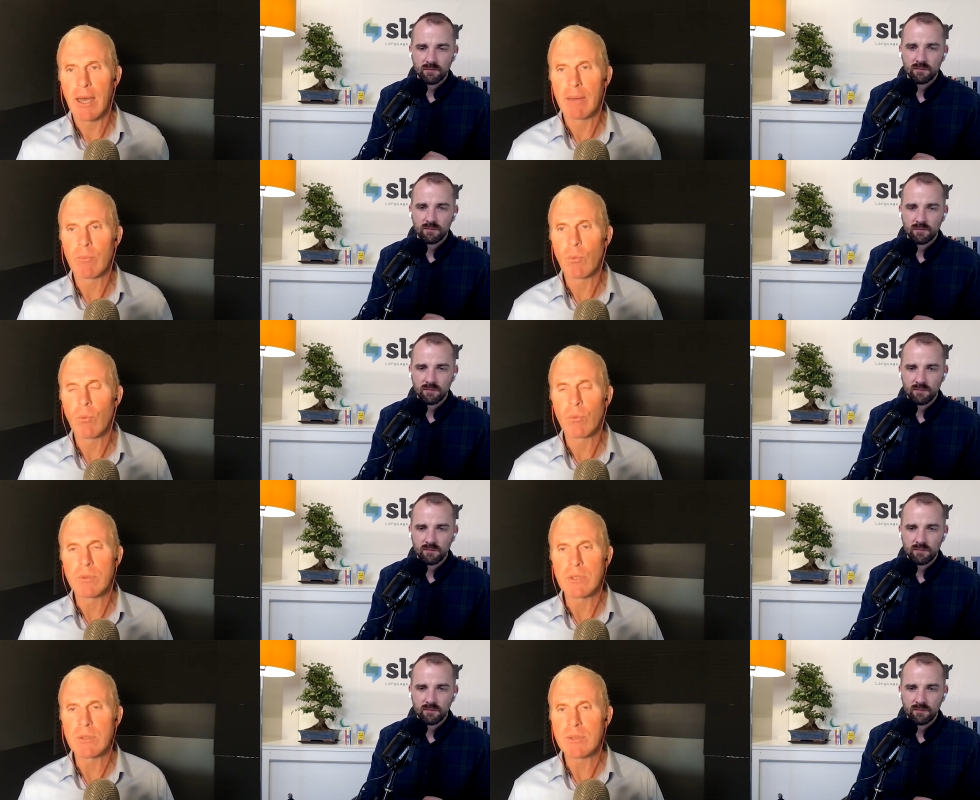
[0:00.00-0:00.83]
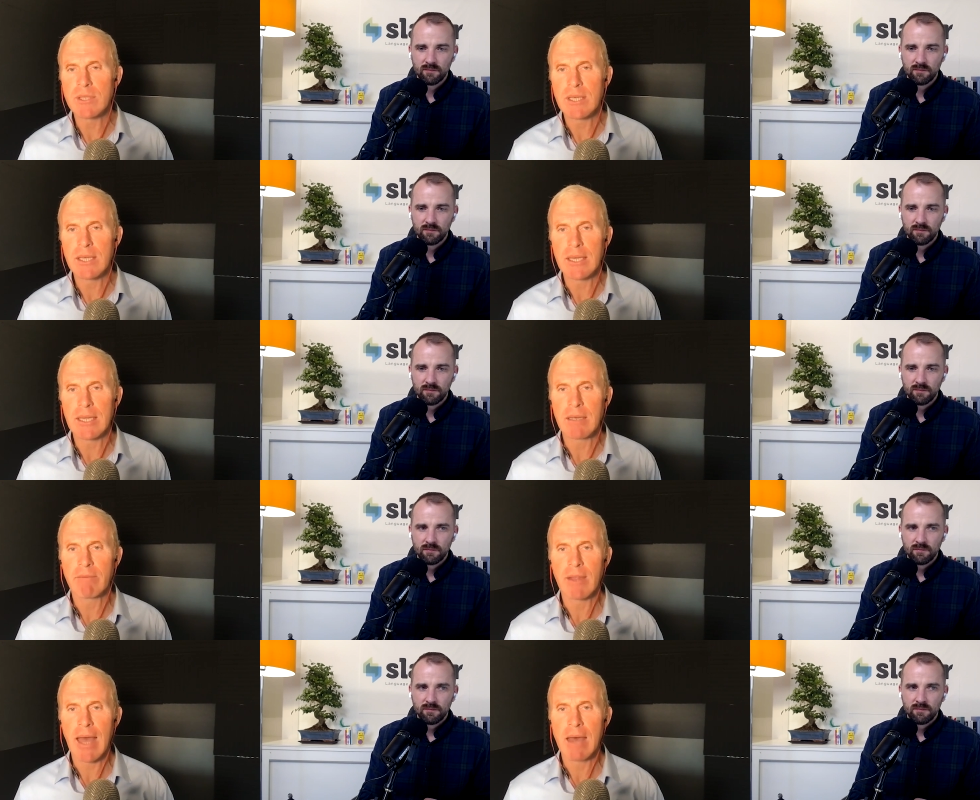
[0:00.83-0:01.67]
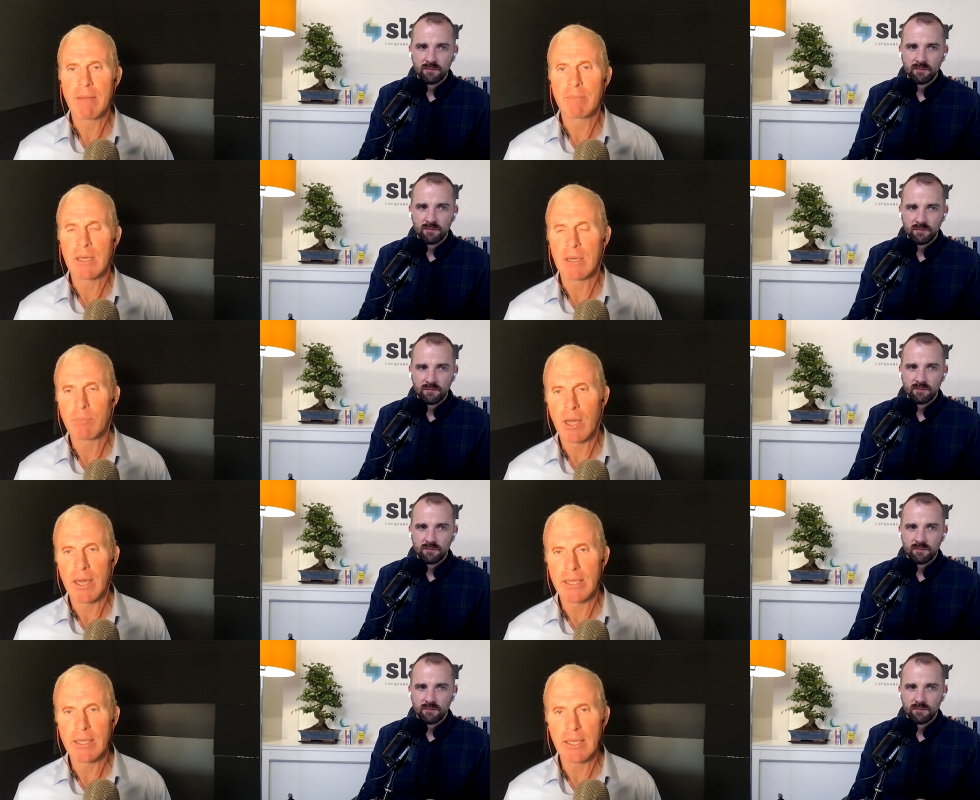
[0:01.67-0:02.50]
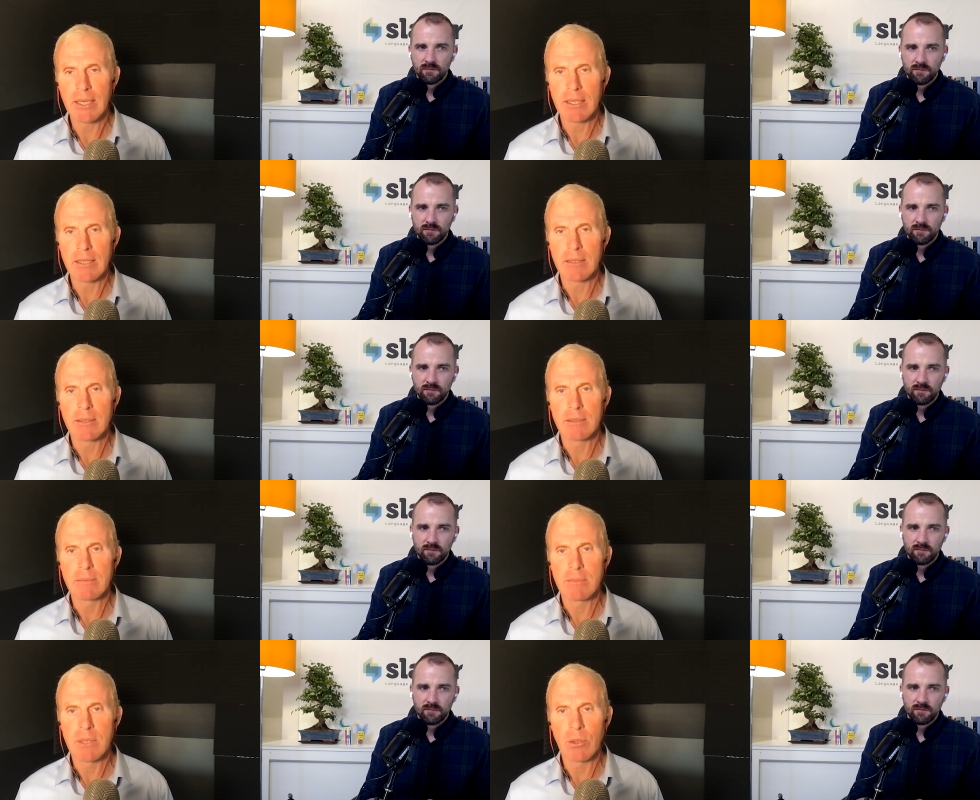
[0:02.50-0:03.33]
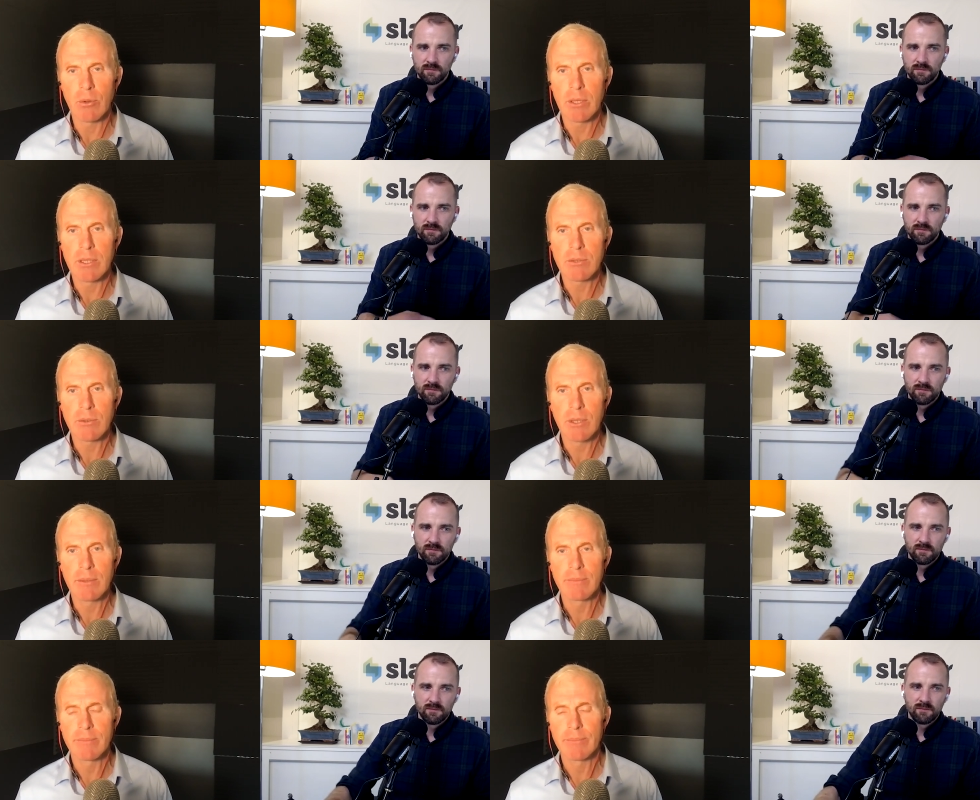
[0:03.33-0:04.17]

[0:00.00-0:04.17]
Speaker 1: Um, do you see any of that being applied in the local industry?